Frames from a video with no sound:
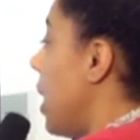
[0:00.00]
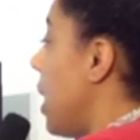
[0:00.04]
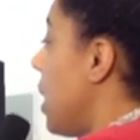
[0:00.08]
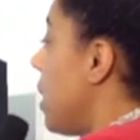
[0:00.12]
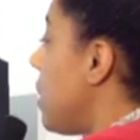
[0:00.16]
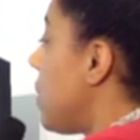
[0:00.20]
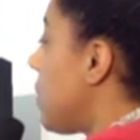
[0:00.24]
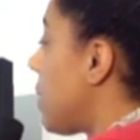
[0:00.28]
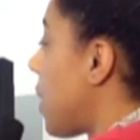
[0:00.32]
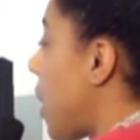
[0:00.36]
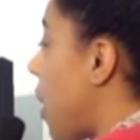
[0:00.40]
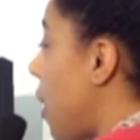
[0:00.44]

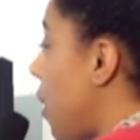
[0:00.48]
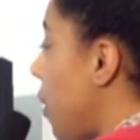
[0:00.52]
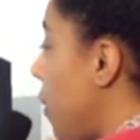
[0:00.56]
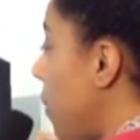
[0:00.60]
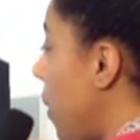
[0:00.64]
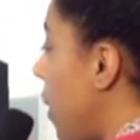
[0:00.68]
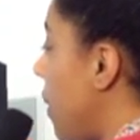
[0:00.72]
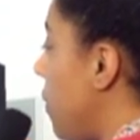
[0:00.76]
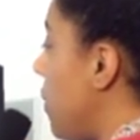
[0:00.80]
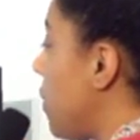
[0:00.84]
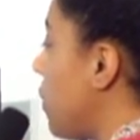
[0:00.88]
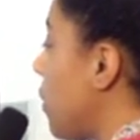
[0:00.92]
So
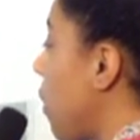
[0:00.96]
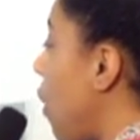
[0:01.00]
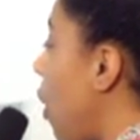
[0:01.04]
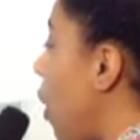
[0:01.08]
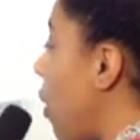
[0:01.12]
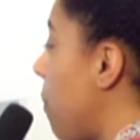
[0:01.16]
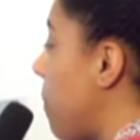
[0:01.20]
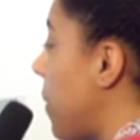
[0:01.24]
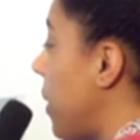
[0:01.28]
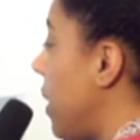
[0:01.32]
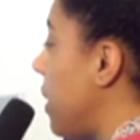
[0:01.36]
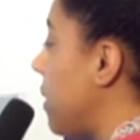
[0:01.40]
at the
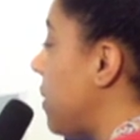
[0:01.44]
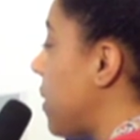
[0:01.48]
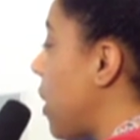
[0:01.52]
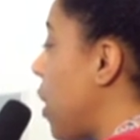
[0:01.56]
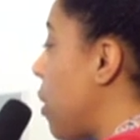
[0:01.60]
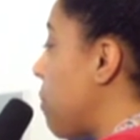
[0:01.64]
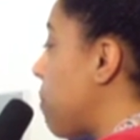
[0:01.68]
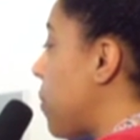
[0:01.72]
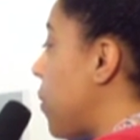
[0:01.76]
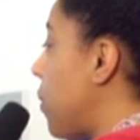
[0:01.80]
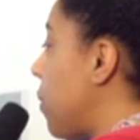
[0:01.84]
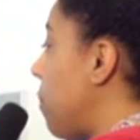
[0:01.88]
top, an
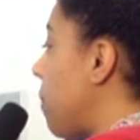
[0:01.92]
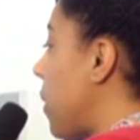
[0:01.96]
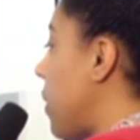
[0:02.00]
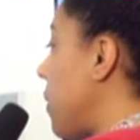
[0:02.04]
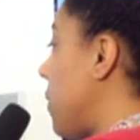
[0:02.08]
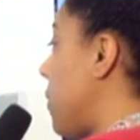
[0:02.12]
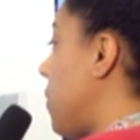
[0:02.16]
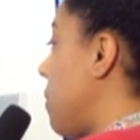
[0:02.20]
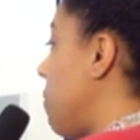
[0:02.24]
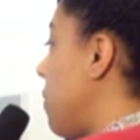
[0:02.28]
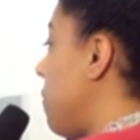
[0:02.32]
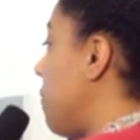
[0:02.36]
example, most of
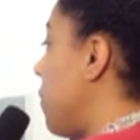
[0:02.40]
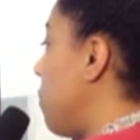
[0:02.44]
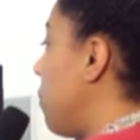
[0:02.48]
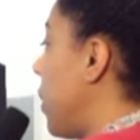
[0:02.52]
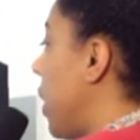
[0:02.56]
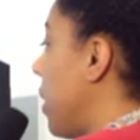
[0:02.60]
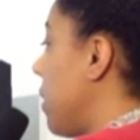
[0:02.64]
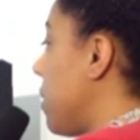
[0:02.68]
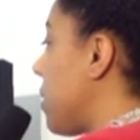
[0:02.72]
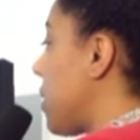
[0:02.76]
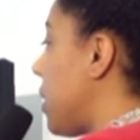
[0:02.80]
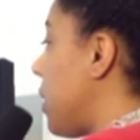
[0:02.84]
them are from
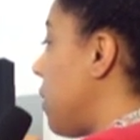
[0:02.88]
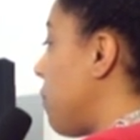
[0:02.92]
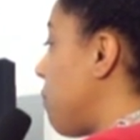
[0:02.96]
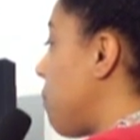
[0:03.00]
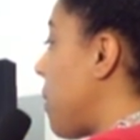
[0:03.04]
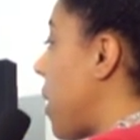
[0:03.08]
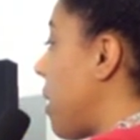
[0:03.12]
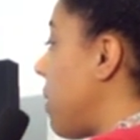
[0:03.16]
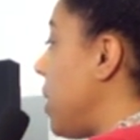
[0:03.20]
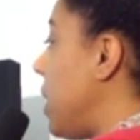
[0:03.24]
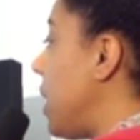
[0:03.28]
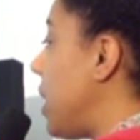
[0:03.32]
London, of
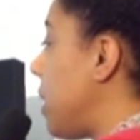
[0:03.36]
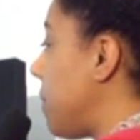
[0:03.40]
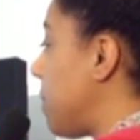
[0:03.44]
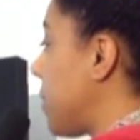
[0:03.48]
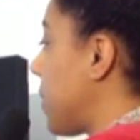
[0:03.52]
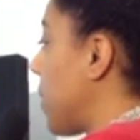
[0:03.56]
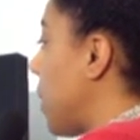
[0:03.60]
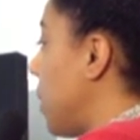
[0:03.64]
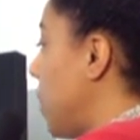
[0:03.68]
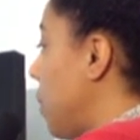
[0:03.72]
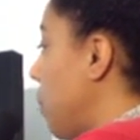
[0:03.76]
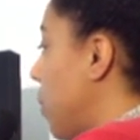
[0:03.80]
Mary
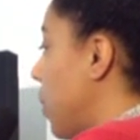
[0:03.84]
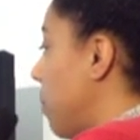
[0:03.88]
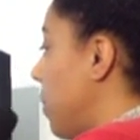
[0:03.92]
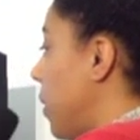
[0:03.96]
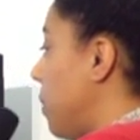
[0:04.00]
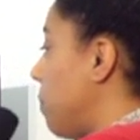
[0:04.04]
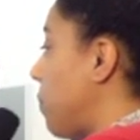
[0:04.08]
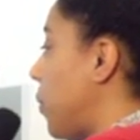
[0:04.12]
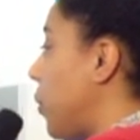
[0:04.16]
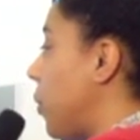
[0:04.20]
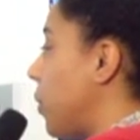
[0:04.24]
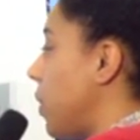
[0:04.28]
Lipscomb, a woman
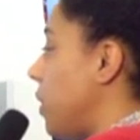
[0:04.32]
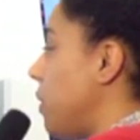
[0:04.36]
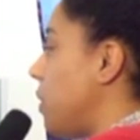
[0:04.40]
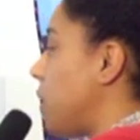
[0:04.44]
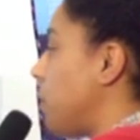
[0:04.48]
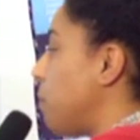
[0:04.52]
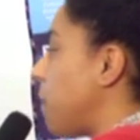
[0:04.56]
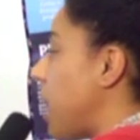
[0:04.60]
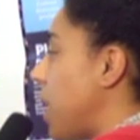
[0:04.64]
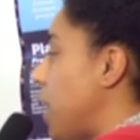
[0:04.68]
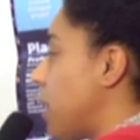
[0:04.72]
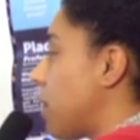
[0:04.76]
born in
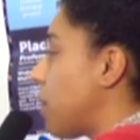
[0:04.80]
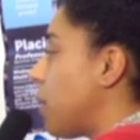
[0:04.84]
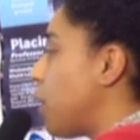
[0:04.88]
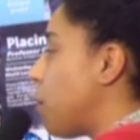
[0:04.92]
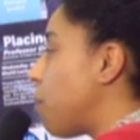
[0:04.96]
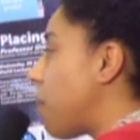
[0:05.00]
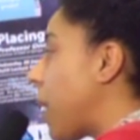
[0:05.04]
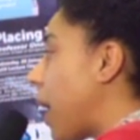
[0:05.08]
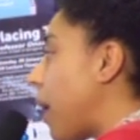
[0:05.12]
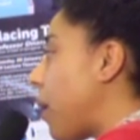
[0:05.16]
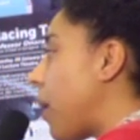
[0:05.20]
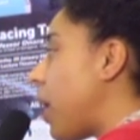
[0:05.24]
Jamaica in
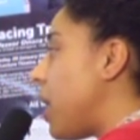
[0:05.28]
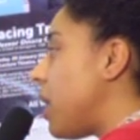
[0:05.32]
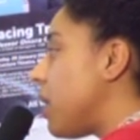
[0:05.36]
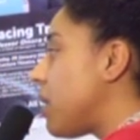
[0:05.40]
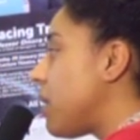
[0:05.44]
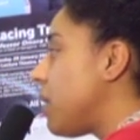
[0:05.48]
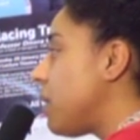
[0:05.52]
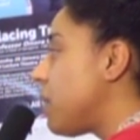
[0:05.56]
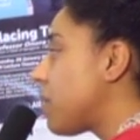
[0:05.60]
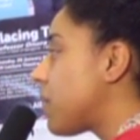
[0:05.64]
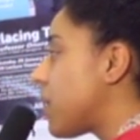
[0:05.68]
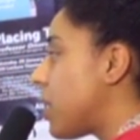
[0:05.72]
about
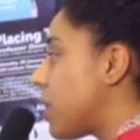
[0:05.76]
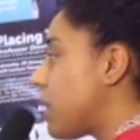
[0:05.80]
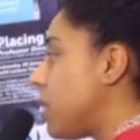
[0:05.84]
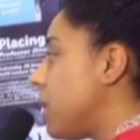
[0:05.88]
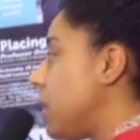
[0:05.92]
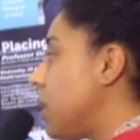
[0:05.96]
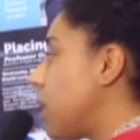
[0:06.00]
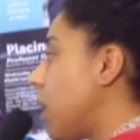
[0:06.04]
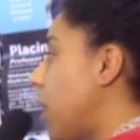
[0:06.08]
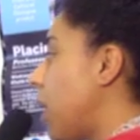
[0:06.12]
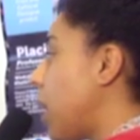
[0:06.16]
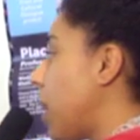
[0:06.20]

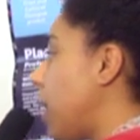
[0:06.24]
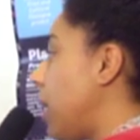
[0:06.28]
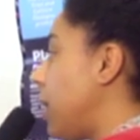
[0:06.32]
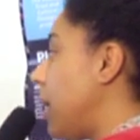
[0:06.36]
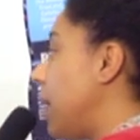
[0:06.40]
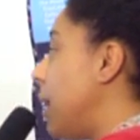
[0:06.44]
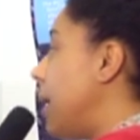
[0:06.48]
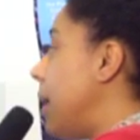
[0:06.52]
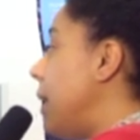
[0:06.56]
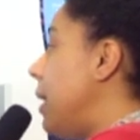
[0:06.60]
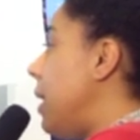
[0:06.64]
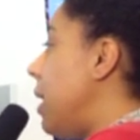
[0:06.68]
1839,
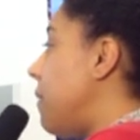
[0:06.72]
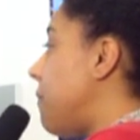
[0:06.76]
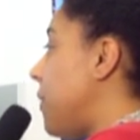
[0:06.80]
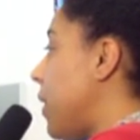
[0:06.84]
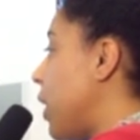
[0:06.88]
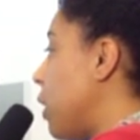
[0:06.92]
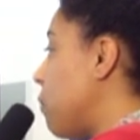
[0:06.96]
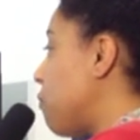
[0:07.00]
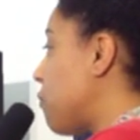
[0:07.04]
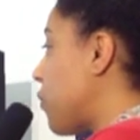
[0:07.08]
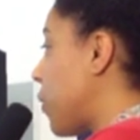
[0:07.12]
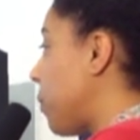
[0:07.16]
living
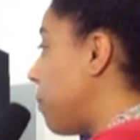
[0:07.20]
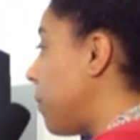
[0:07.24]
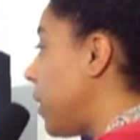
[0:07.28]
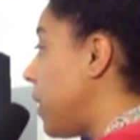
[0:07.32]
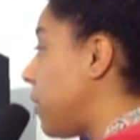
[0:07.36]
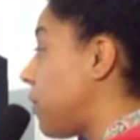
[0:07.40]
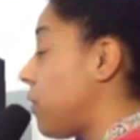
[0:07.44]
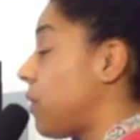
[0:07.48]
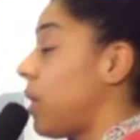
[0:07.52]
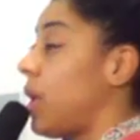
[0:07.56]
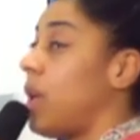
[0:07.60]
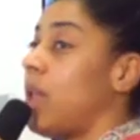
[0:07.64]
in Bromley
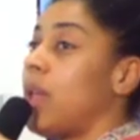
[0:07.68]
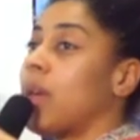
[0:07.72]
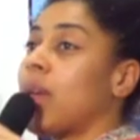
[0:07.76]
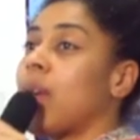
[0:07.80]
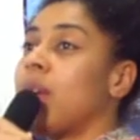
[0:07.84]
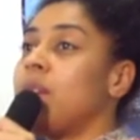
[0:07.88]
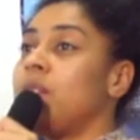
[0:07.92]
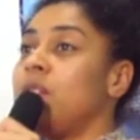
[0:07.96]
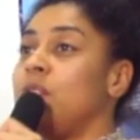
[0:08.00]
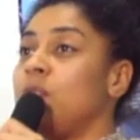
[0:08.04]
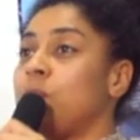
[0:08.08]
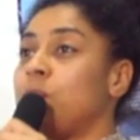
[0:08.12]
Street. Okay,
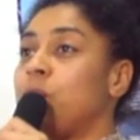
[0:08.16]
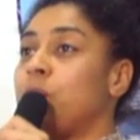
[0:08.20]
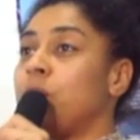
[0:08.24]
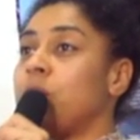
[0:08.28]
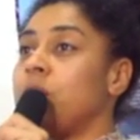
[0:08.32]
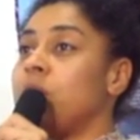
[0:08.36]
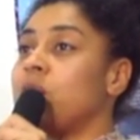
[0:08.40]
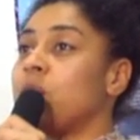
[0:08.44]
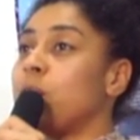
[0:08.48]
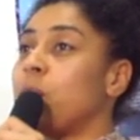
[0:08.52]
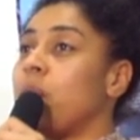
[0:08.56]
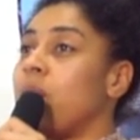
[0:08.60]
she's born in
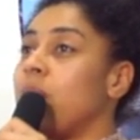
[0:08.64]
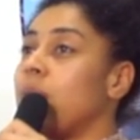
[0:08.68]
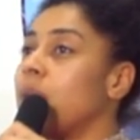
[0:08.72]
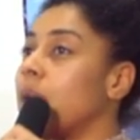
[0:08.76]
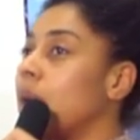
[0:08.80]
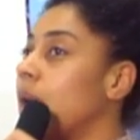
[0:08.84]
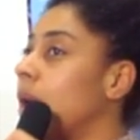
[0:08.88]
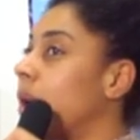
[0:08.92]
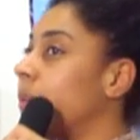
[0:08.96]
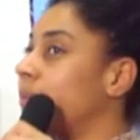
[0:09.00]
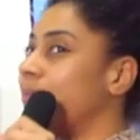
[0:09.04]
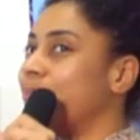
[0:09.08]

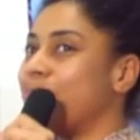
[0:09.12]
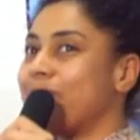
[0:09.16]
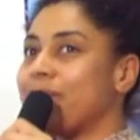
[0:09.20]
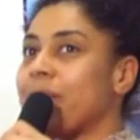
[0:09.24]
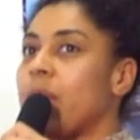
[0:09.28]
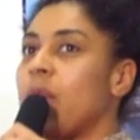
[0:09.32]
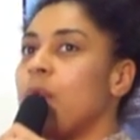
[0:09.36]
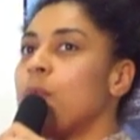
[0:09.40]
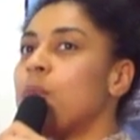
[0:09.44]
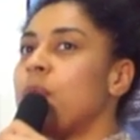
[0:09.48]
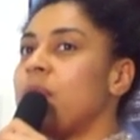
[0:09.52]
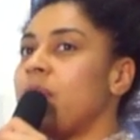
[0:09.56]
Jamaica,
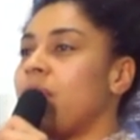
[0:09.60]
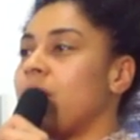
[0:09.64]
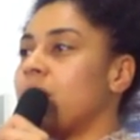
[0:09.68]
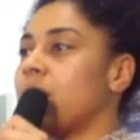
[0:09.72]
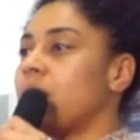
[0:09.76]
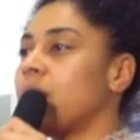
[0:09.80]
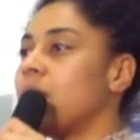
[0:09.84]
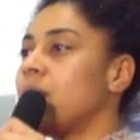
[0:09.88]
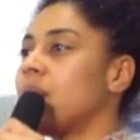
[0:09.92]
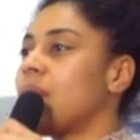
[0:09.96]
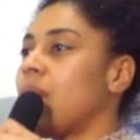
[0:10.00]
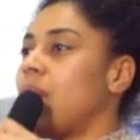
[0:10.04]
but that
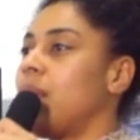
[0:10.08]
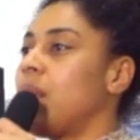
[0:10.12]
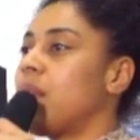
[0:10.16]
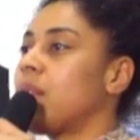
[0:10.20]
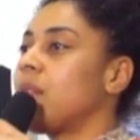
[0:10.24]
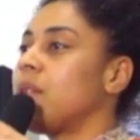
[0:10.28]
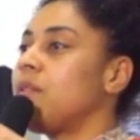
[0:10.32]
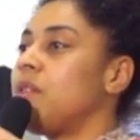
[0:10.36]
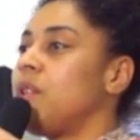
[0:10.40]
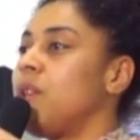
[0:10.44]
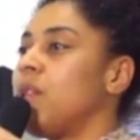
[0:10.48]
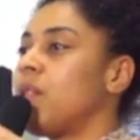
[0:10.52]
doesn't tell us
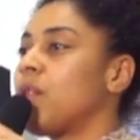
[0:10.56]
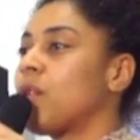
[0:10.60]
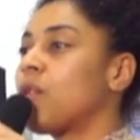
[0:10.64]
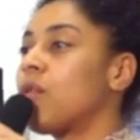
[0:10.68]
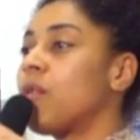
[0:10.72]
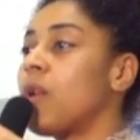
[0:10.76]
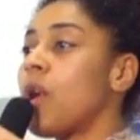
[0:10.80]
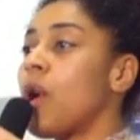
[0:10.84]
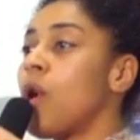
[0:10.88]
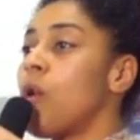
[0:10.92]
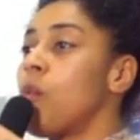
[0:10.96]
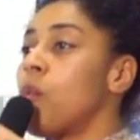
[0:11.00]
if she's a
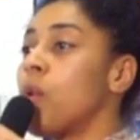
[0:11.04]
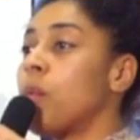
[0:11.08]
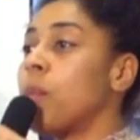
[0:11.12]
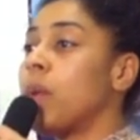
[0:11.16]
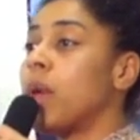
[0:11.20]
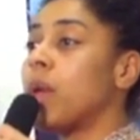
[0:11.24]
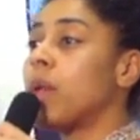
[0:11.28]
Creole woman,